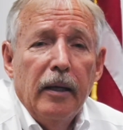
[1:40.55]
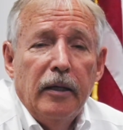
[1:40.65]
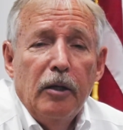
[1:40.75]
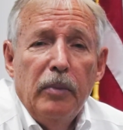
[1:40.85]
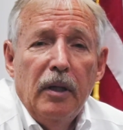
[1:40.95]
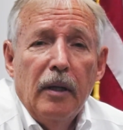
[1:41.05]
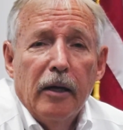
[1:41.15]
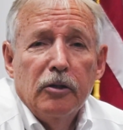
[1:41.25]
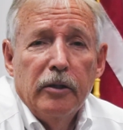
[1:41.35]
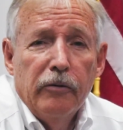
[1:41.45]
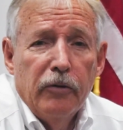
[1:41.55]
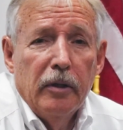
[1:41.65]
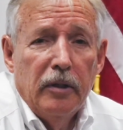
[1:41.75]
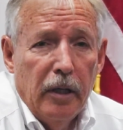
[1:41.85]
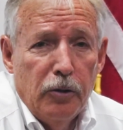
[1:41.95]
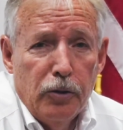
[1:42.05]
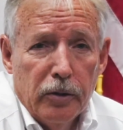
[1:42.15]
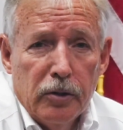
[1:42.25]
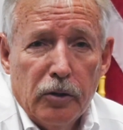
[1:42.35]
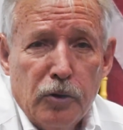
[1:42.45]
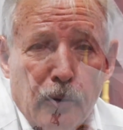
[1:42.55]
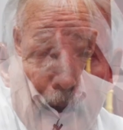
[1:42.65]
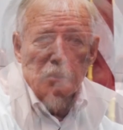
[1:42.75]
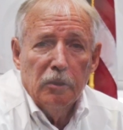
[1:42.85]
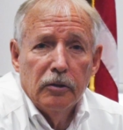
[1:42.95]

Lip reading: can be actually a very dangerous situation.